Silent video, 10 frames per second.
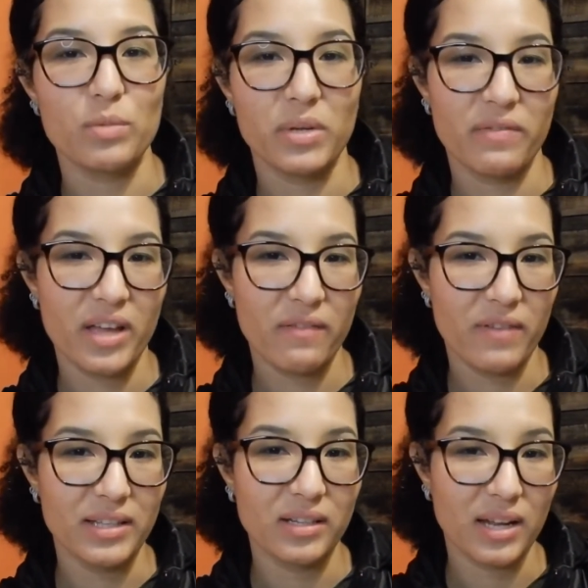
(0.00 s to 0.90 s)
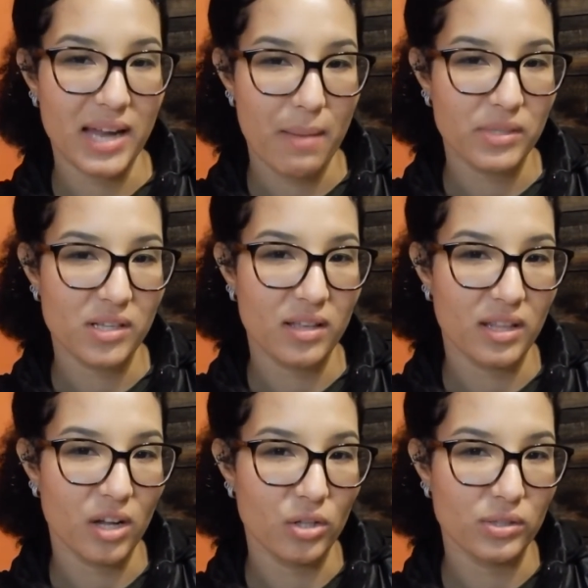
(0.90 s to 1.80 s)
but if I could find it on Amazon,
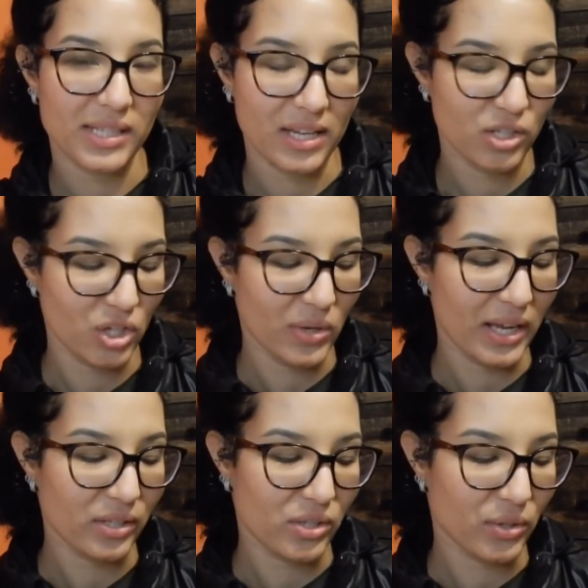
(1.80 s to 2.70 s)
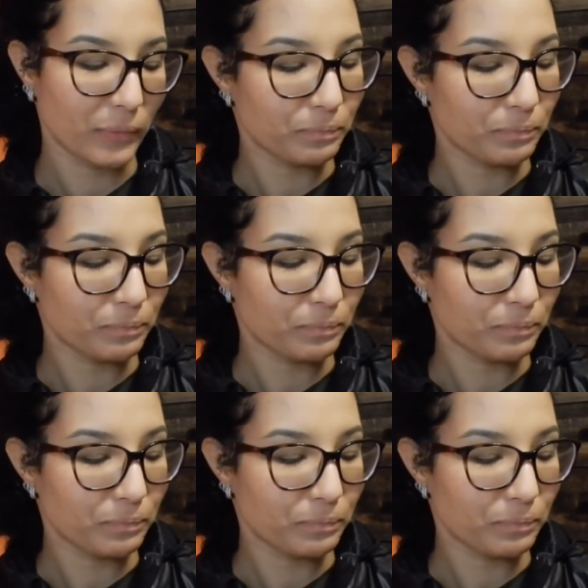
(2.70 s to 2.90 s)
then I'll send it to you guys too.